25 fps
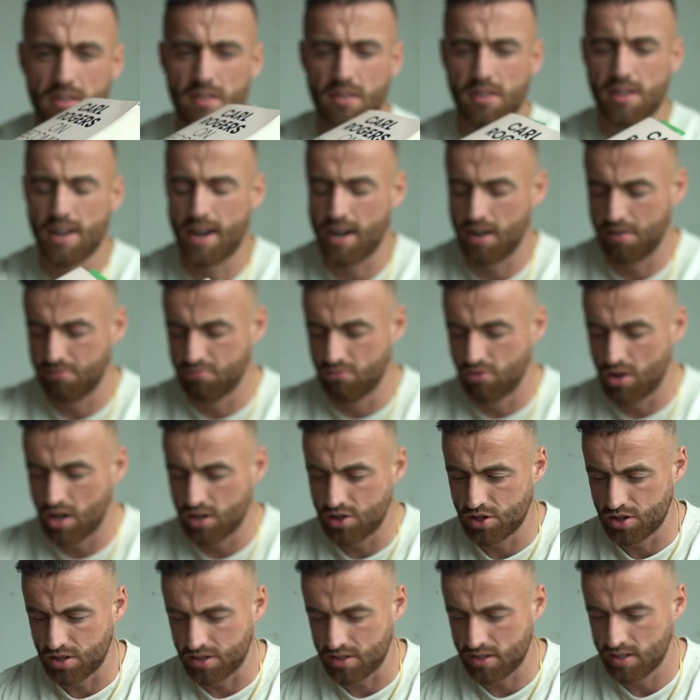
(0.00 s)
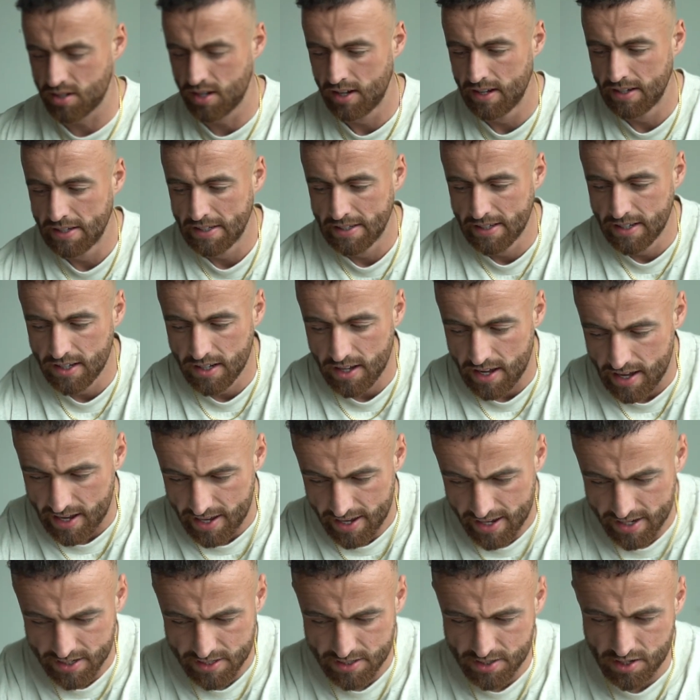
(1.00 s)
Carlton Rogers.
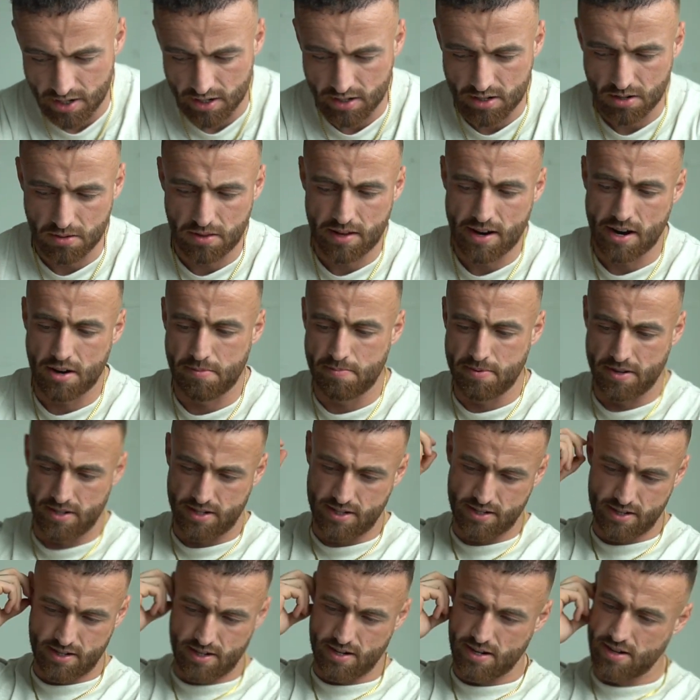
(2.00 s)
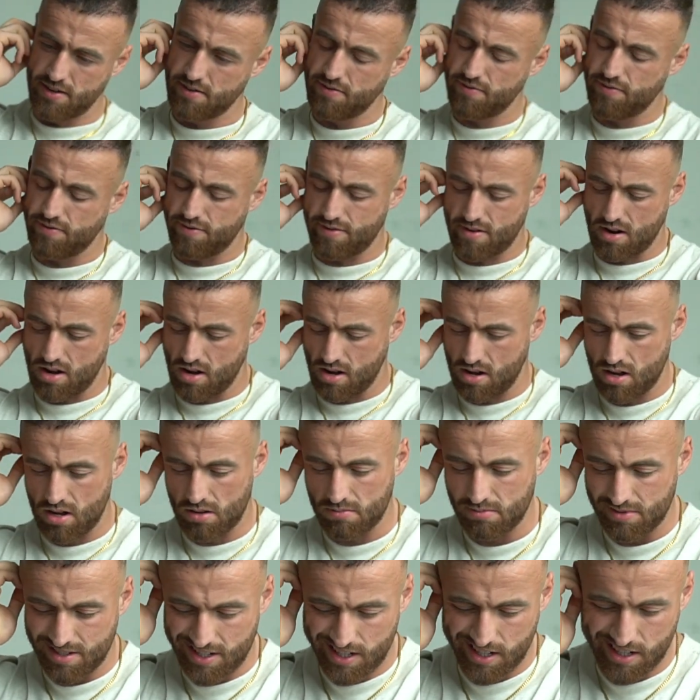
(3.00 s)
Psychotherapist
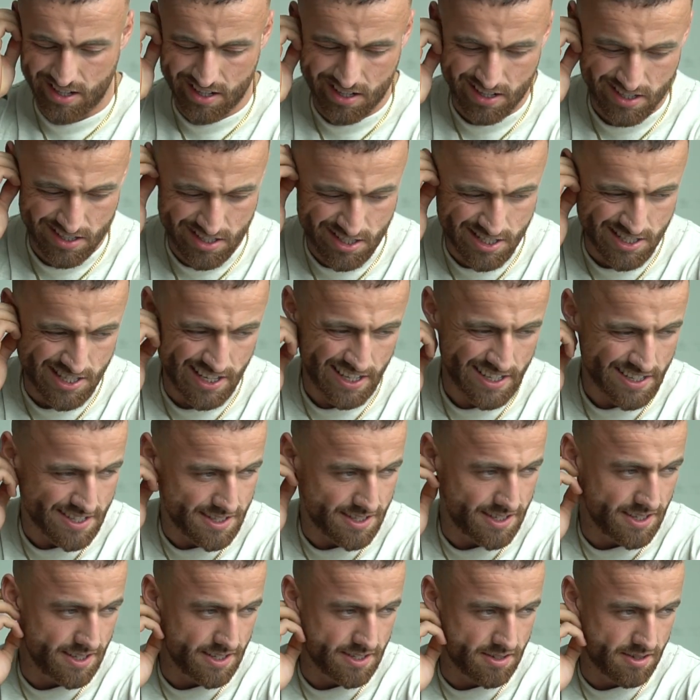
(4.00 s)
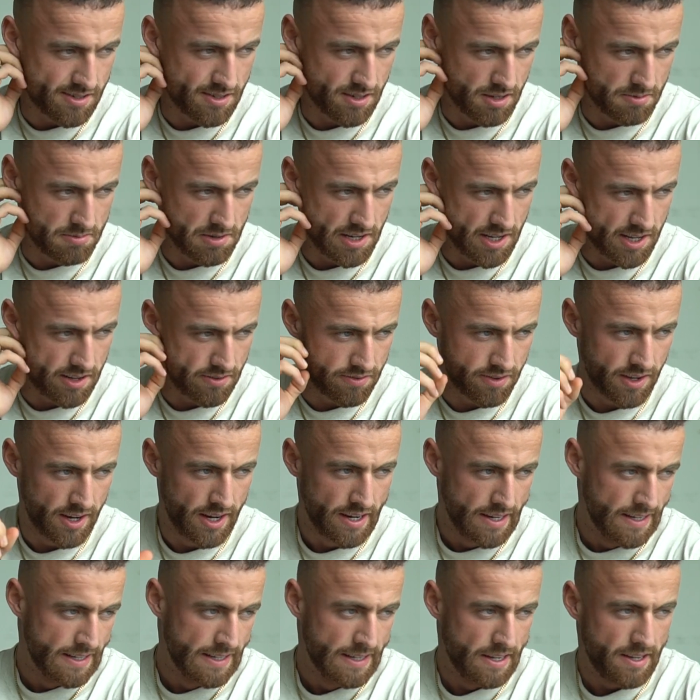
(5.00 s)
from the 60s, I believe.
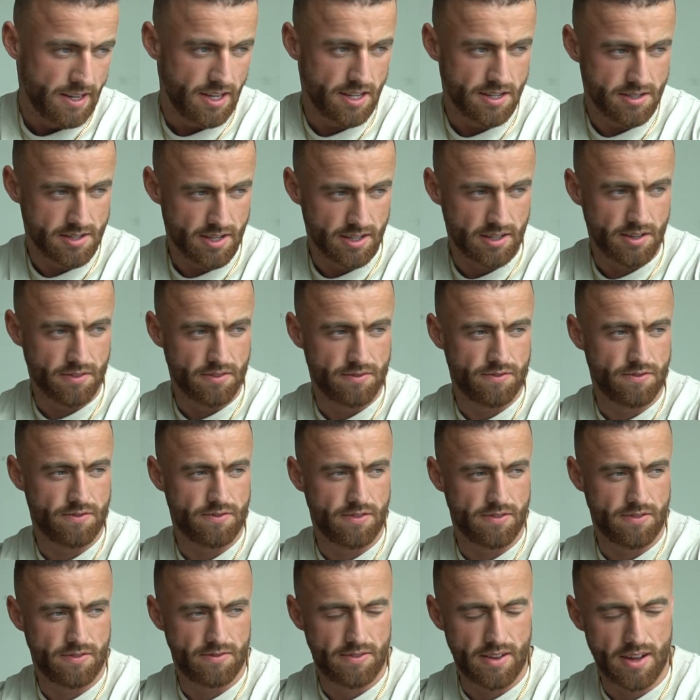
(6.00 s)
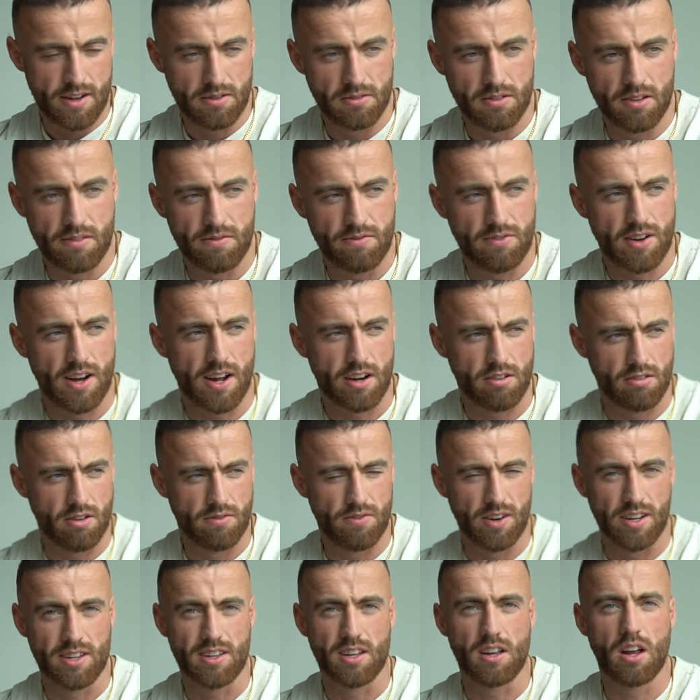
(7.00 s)
He's like the founding father
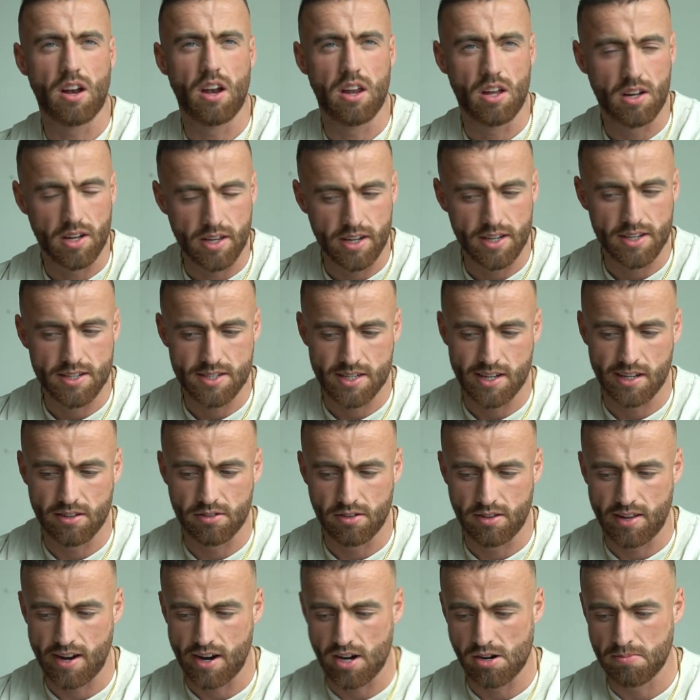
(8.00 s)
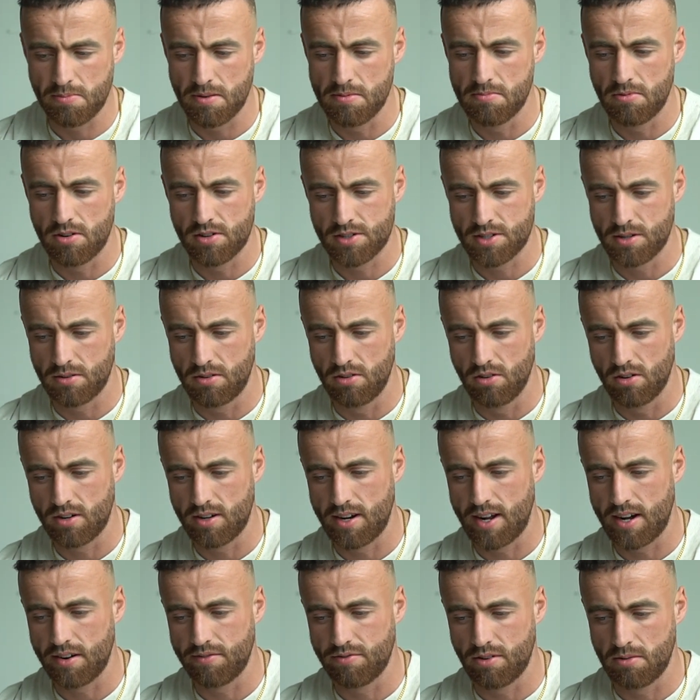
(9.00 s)
of like the client-centered therapy, more so
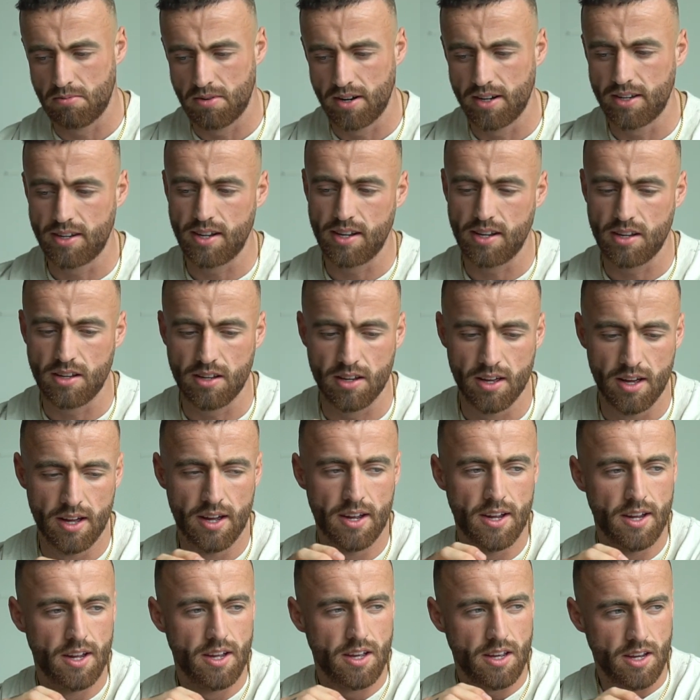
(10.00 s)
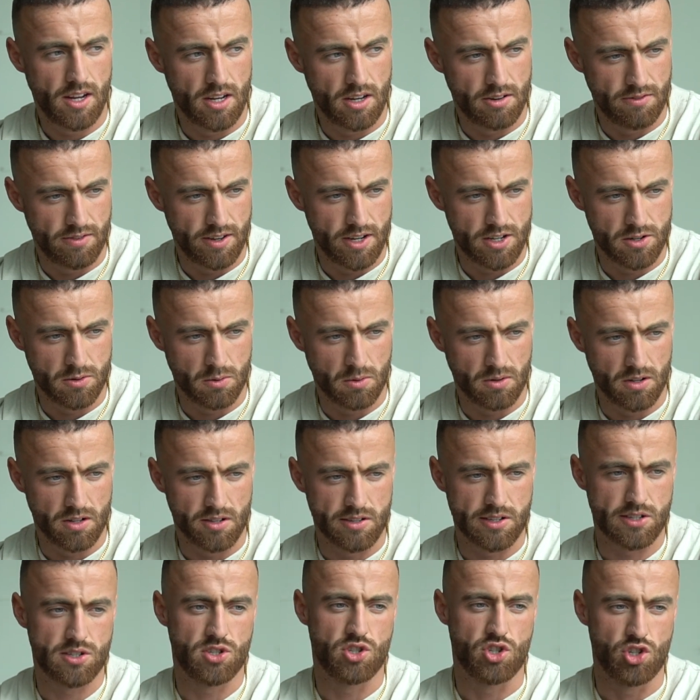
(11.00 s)
looking at it from like the
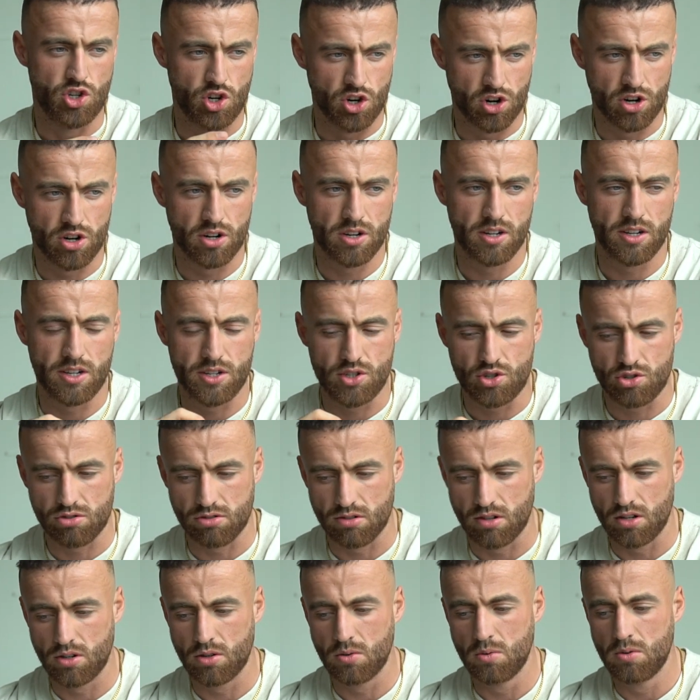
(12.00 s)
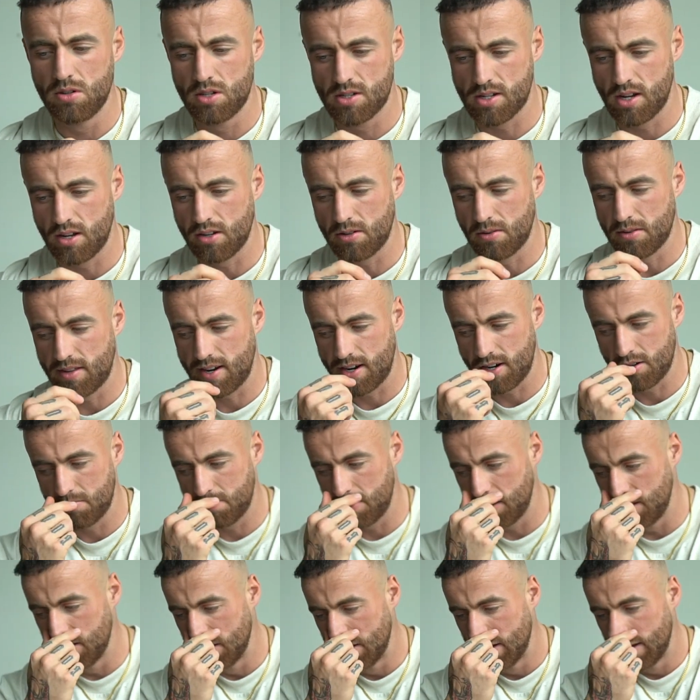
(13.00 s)
individual's journey through
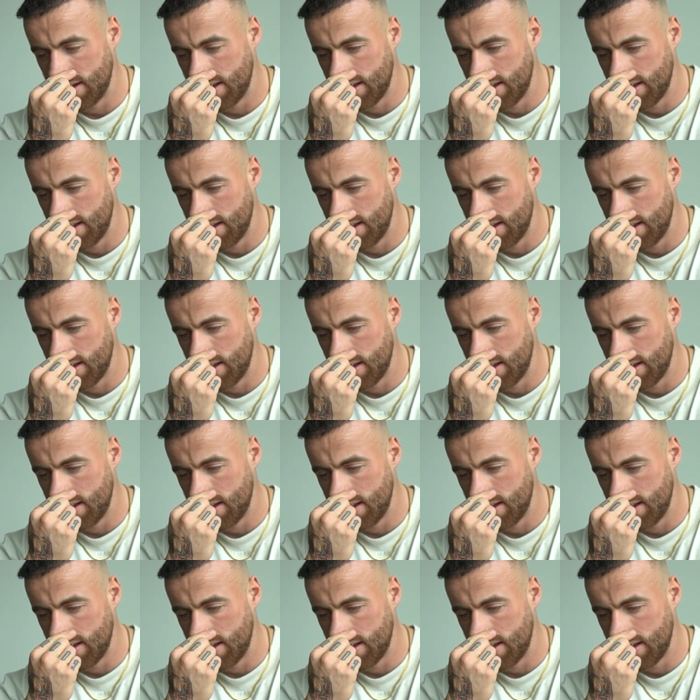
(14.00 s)
psychotherapy.